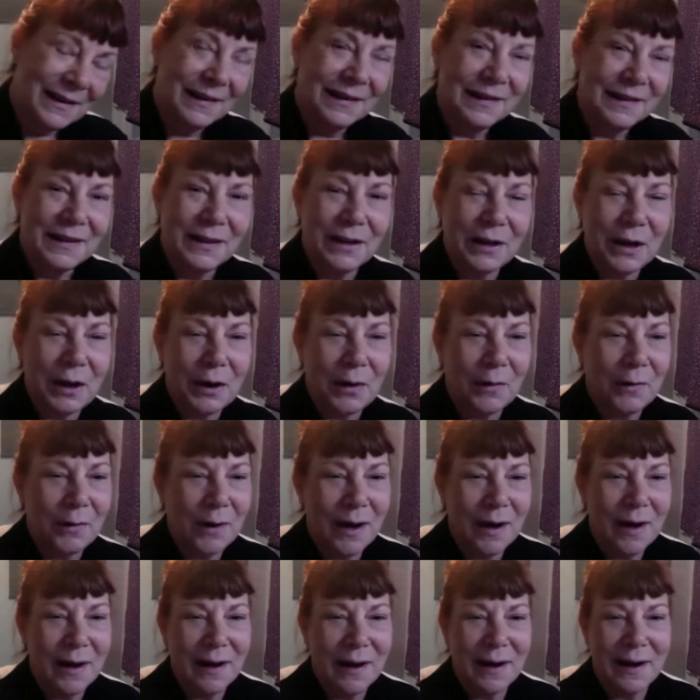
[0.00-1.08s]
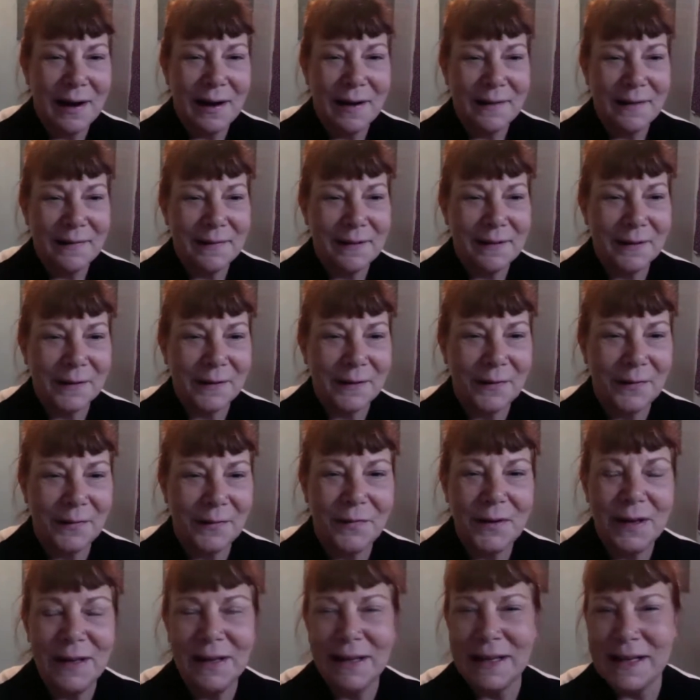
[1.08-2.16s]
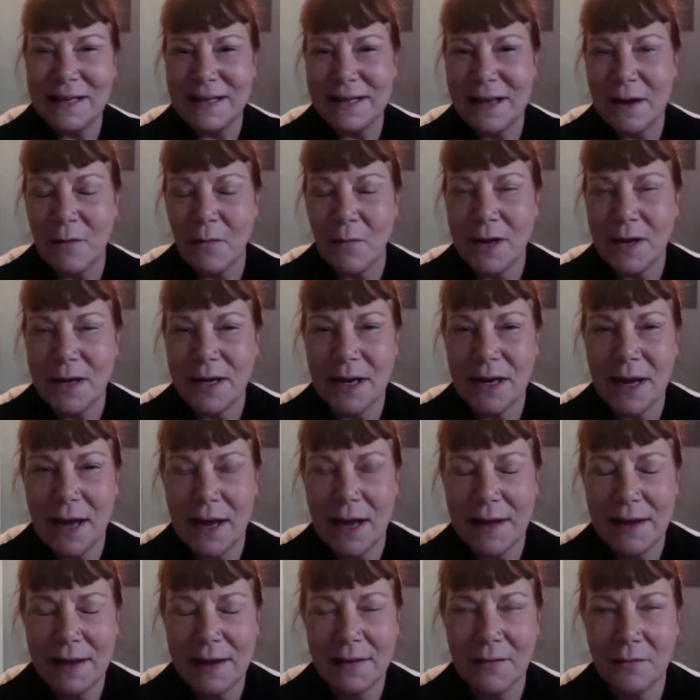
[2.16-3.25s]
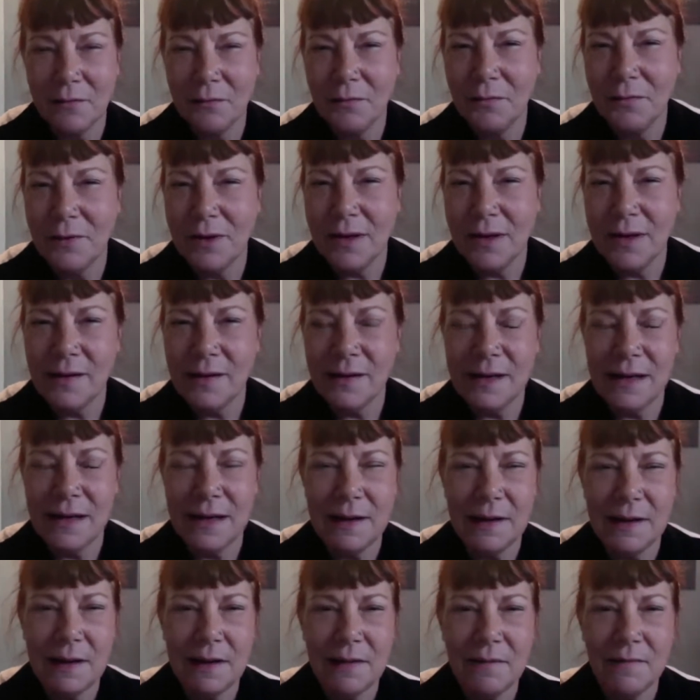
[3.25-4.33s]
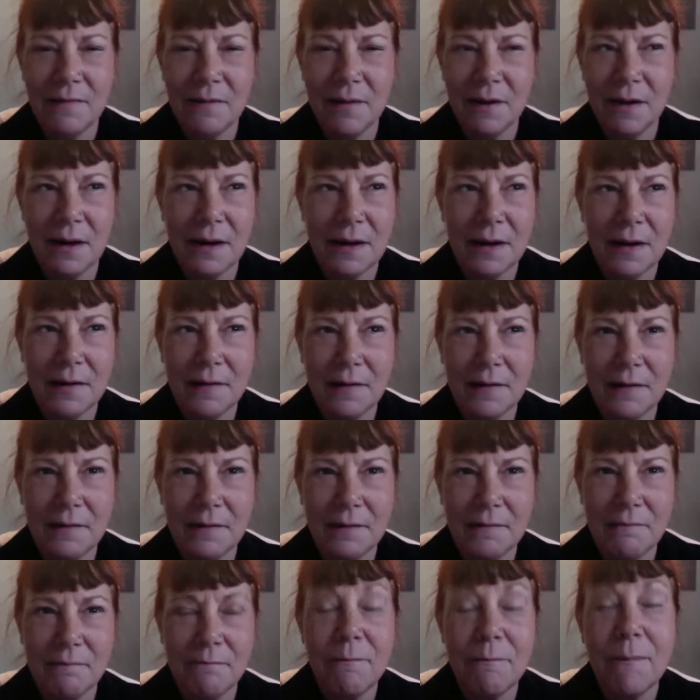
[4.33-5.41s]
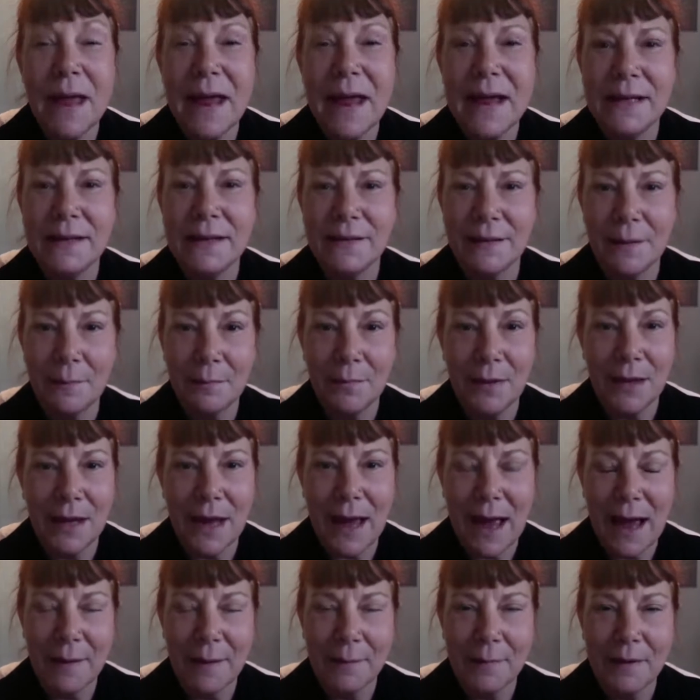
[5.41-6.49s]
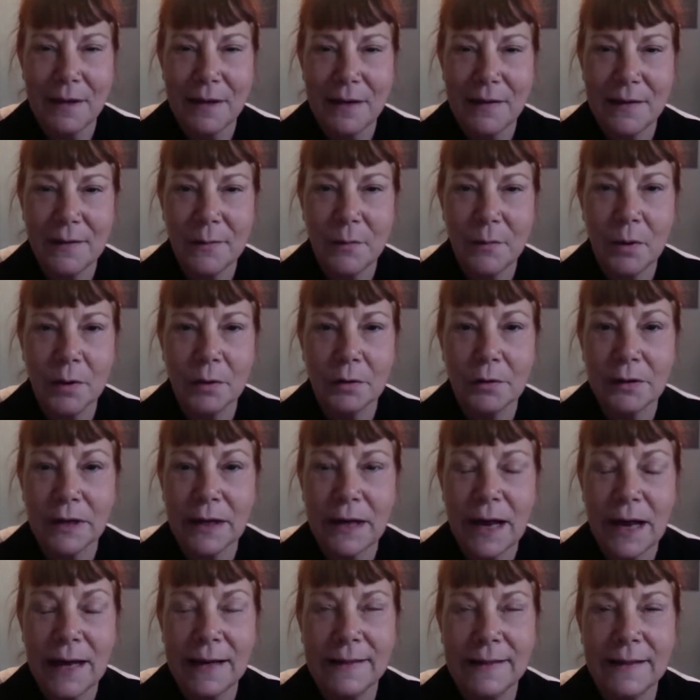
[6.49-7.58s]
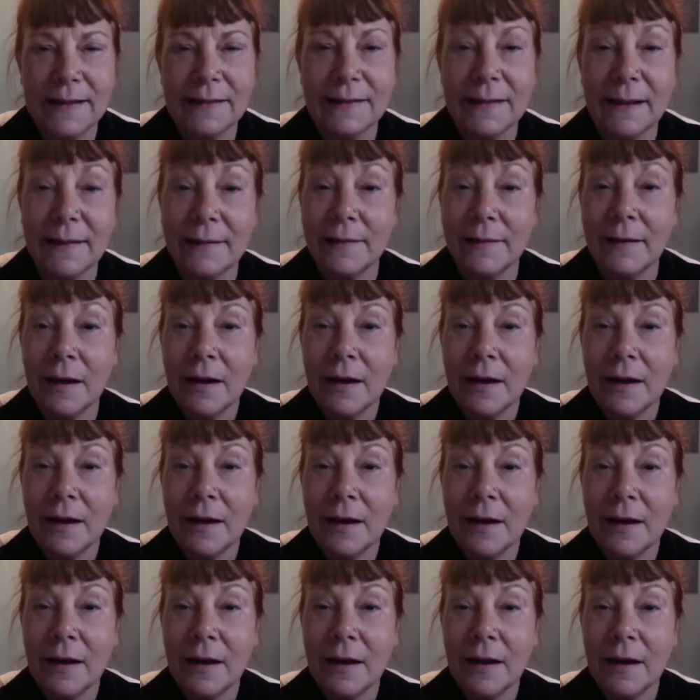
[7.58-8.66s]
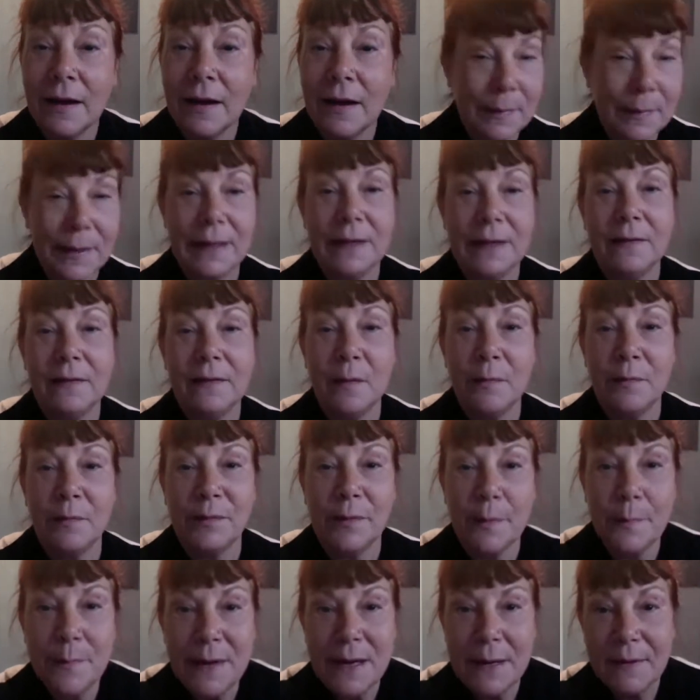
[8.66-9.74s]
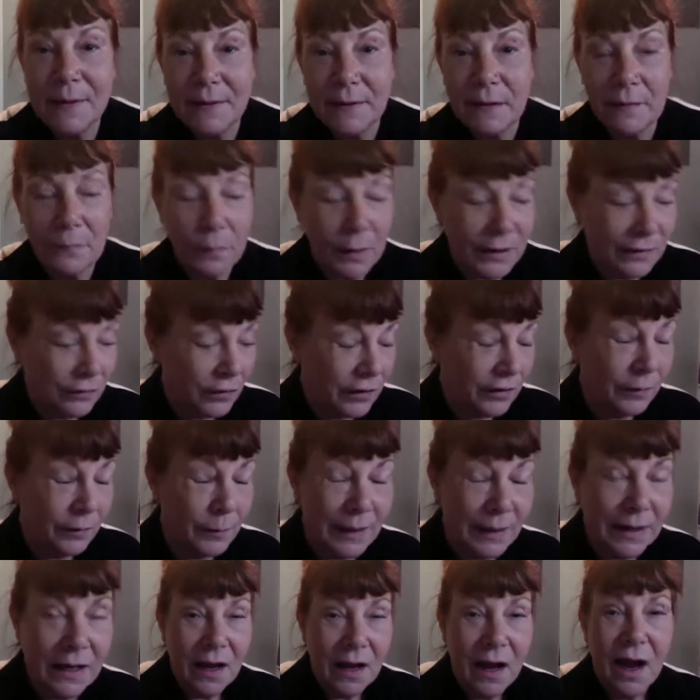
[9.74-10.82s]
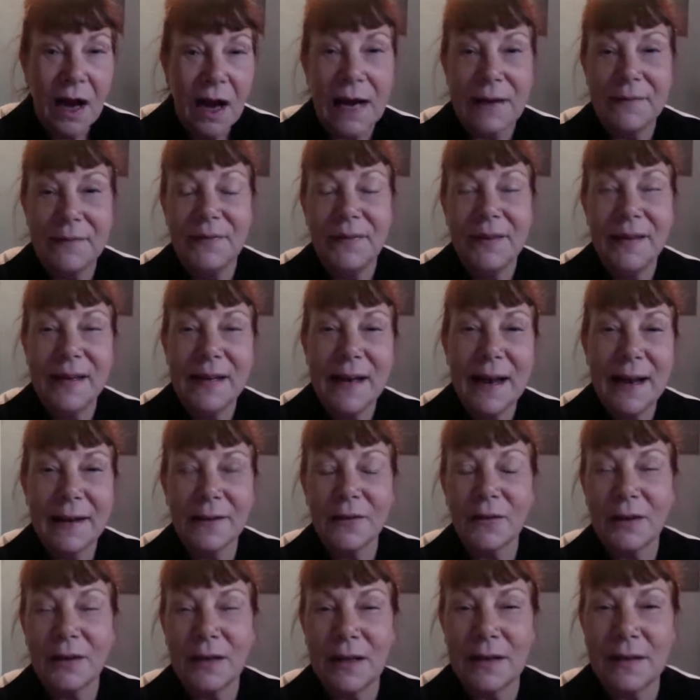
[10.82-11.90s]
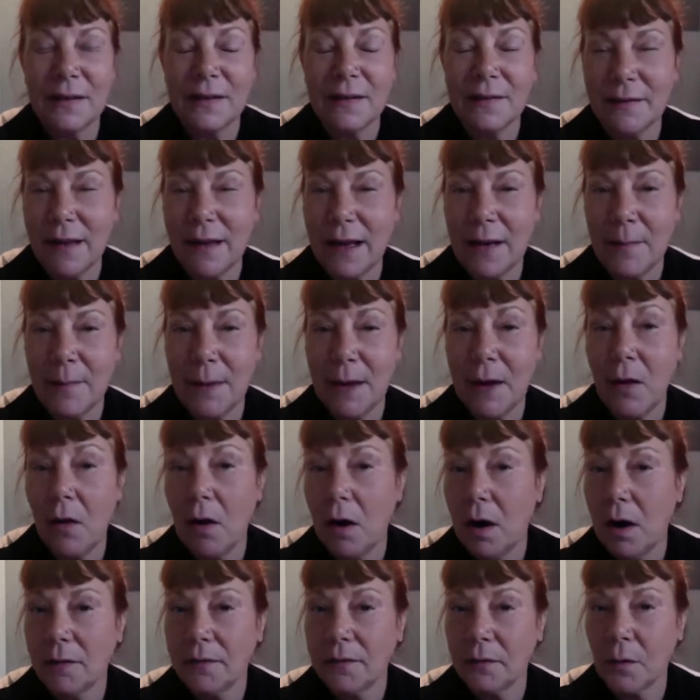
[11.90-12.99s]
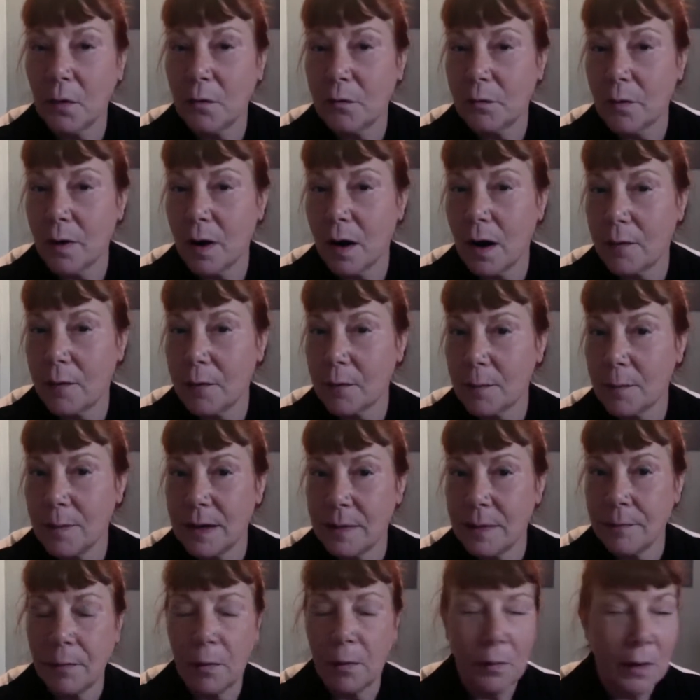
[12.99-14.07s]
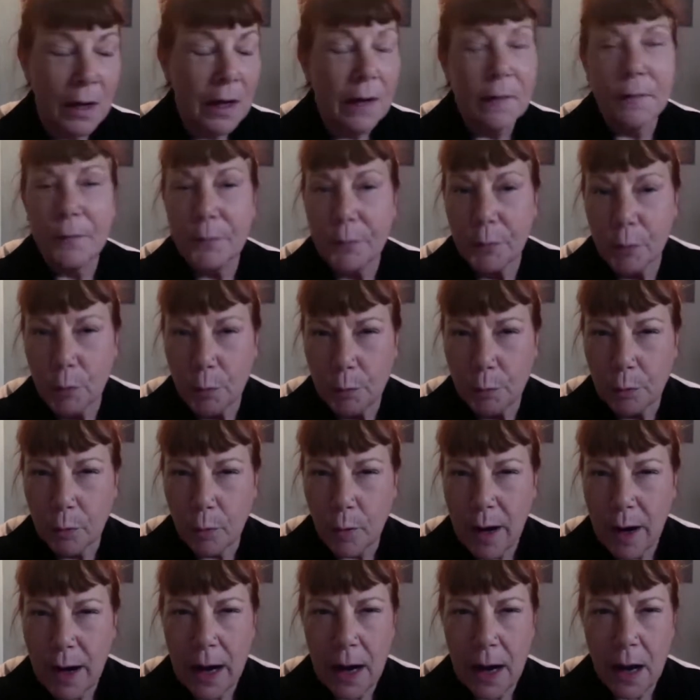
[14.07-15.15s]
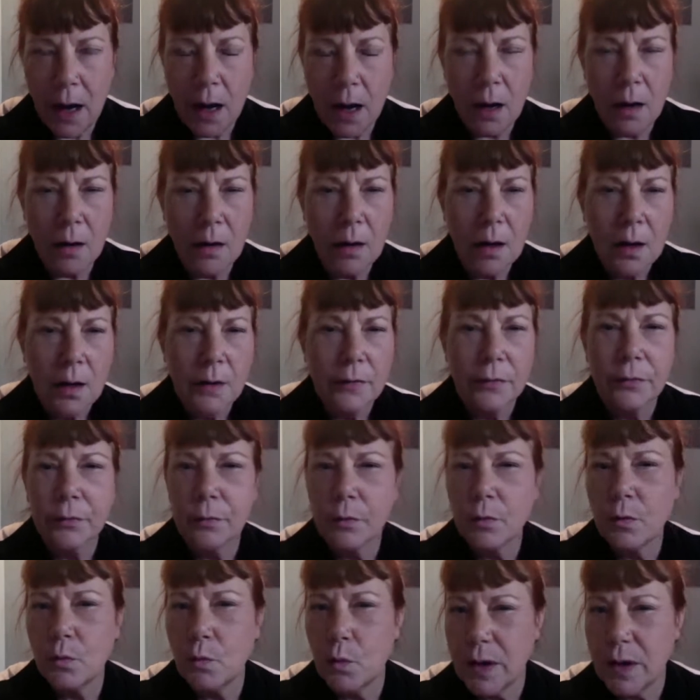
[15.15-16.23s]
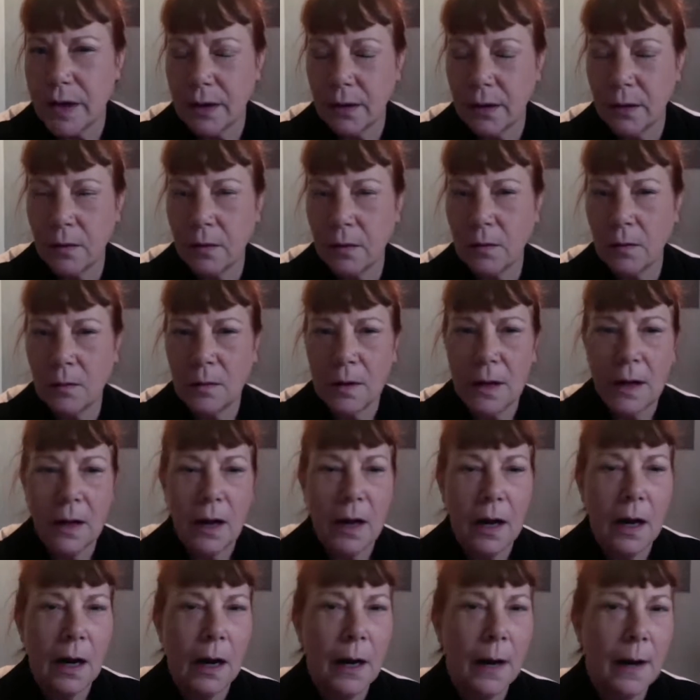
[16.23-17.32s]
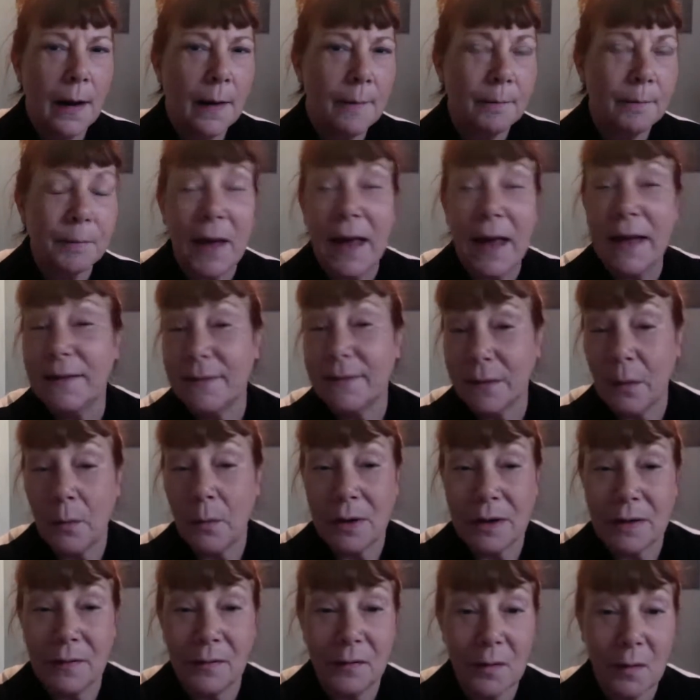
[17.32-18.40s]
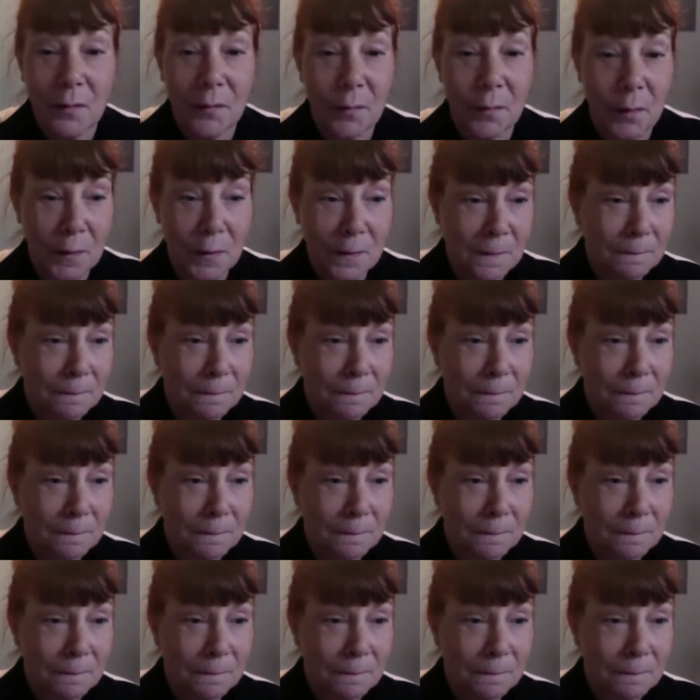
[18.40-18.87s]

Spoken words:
There's feeling that we can really make something happen in the world. And I think that's, the meme is of witches, but I've seen actually this sentiment also for other people through prayer, through will, and so on and so forth.